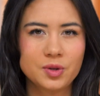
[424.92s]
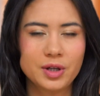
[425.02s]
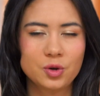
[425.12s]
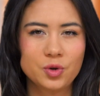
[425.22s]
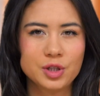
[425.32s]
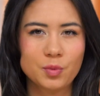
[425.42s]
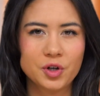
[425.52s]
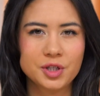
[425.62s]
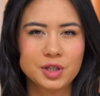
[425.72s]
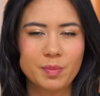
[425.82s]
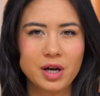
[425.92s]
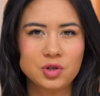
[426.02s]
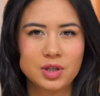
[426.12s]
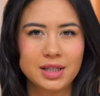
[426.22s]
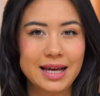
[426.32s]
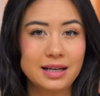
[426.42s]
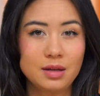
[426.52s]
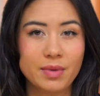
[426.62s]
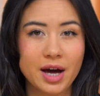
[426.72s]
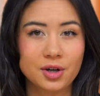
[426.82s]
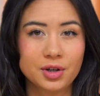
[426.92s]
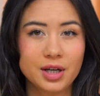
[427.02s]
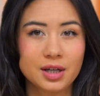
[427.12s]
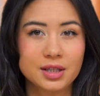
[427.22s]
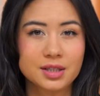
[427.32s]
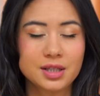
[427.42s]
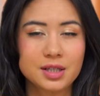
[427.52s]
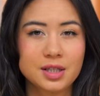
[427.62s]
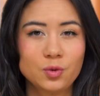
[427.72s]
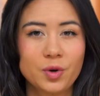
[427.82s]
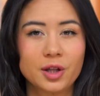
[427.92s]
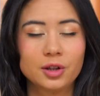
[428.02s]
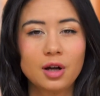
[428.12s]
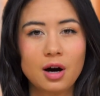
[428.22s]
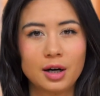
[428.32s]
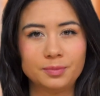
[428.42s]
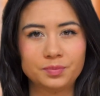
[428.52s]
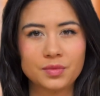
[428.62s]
to increase participation in any manner inconsistent with the law.